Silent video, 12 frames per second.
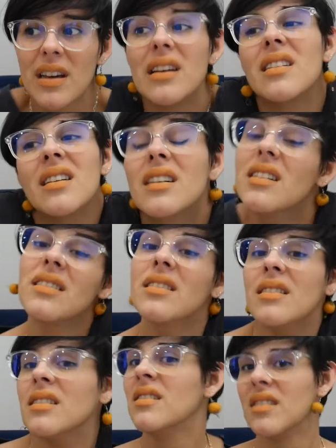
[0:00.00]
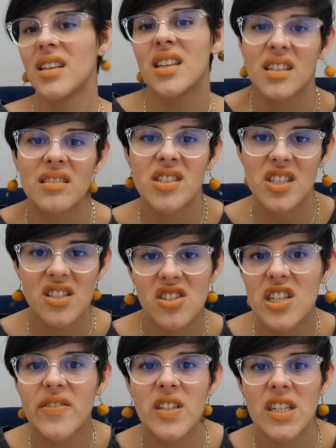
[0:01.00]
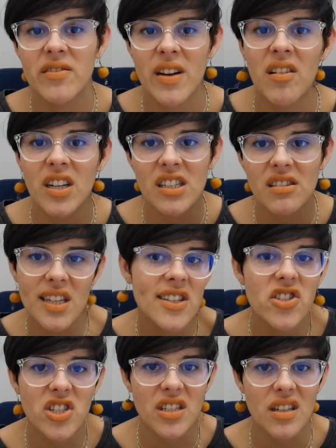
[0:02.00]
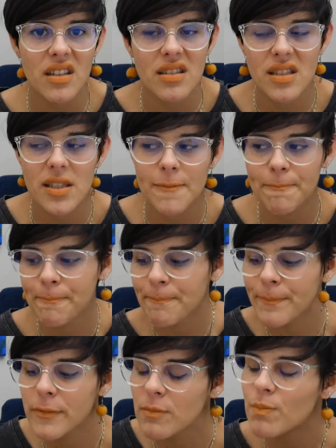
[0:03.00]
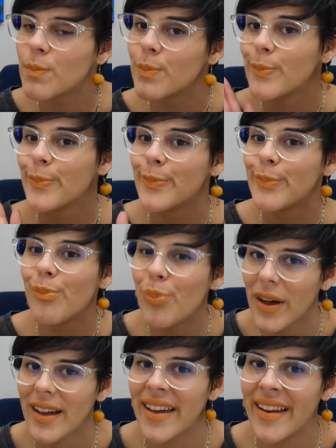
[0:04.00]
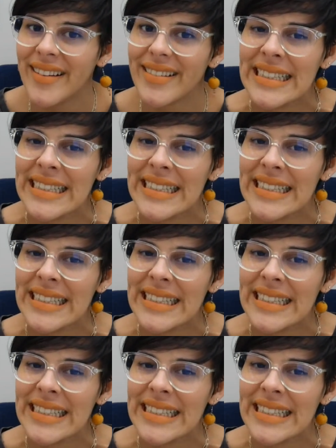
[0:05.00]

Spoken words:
you know, just shifting around in itchiness. But